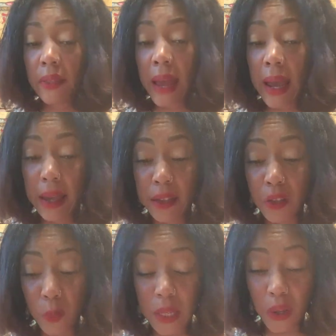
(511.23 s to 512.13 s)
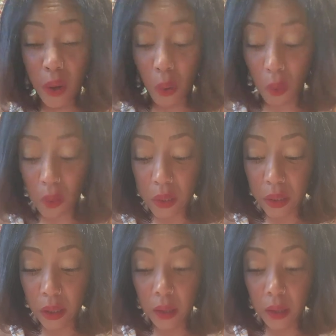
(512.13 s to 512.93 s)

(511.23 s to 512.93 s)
that as you being cold,